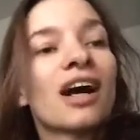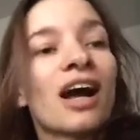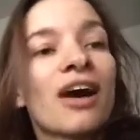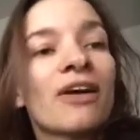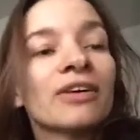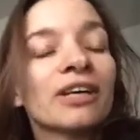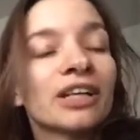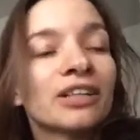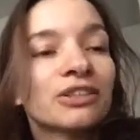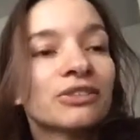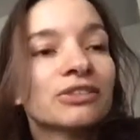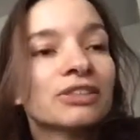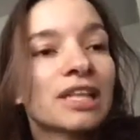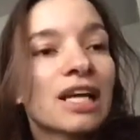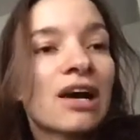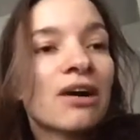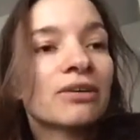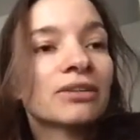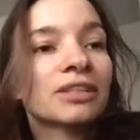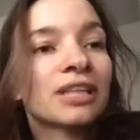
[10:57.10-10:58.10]
how can you
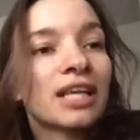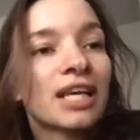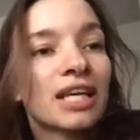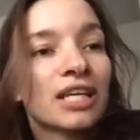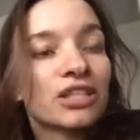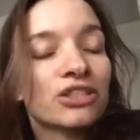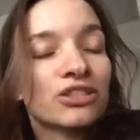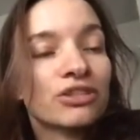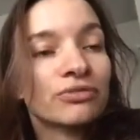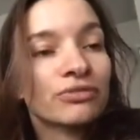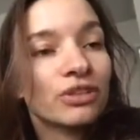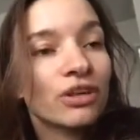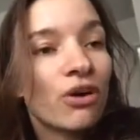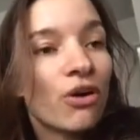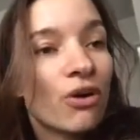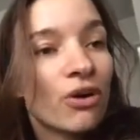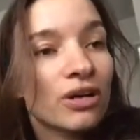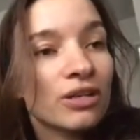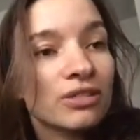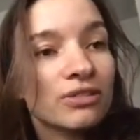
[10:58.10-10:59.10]
tell the age of the
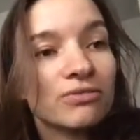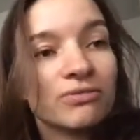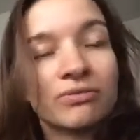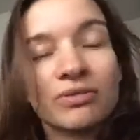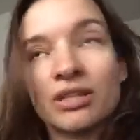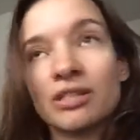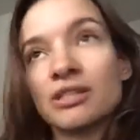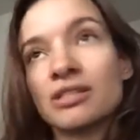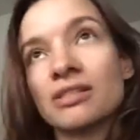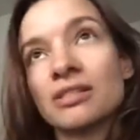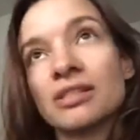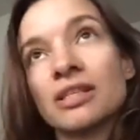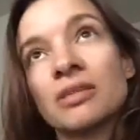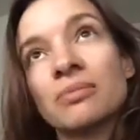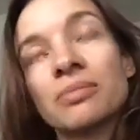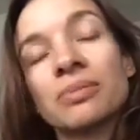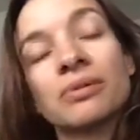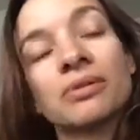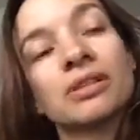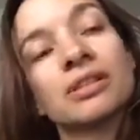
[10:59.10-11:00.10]
horse very
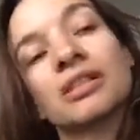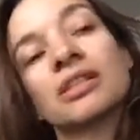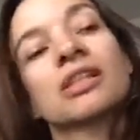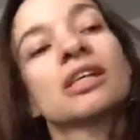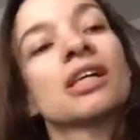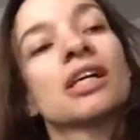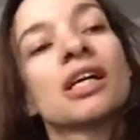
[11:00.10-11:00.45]
simply,